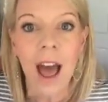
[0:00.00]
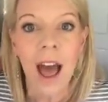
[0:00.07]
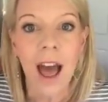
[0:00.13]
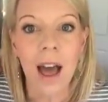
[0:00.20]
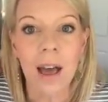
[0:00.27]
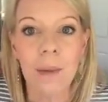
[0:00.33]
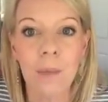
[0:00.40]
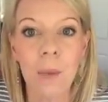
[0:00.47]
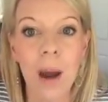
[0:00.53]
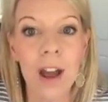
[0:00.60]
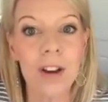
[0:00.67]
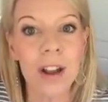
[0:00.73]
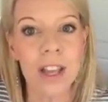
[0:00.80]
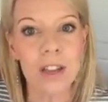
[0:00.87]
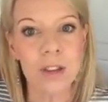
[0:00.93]
um, why
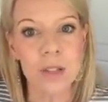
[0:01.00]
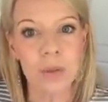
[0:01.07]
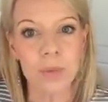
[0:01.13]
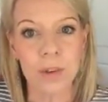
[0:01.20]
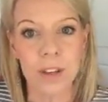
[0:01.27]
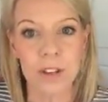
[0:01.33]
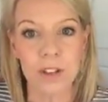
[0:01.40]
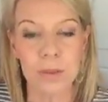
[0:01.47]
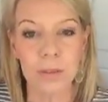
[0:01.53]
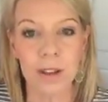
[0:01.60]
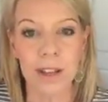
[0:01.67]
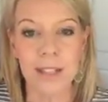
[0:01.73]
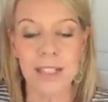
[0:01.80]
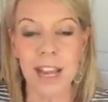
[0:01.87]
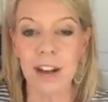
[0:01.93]
don't i use reusable
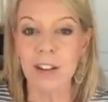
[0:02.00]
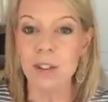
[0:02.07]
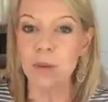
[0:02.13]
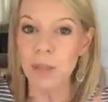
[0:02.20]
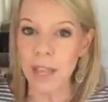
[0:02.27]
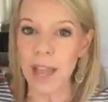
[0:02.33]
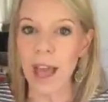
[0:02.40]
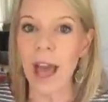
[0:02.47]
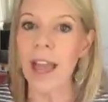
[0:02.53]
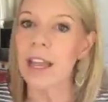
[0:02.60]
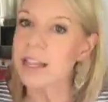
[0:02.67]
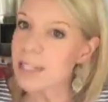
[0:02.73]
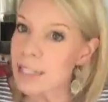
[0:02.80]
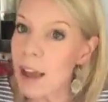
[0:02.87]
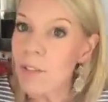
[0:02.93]
containers leah i
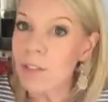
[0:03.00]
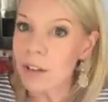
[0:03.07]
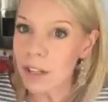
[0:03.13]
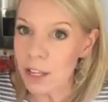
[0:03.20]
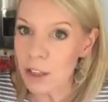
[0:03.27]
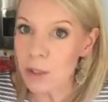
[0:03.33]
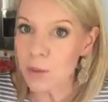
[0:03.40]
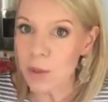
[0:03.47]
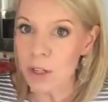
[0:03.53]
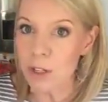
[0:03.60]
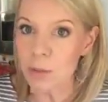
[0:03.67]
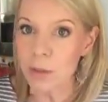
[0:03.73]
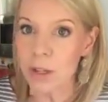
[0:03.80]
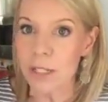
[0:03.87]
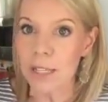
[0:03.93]
could definitely use
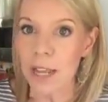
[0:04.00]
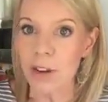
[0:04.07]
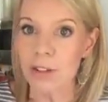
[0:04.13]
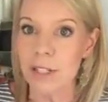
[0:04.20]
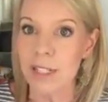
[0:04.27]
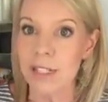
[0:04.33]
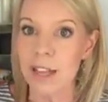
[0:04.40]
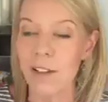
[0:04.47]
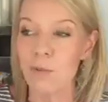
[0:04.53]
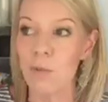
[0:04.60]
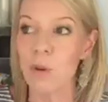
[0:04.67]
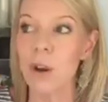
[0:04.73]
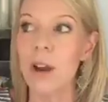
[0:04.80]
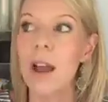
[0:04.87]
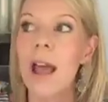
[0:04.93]
reusable containers and save
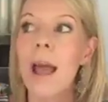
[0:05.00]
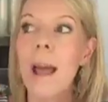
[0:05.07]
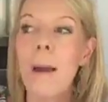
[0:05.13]
more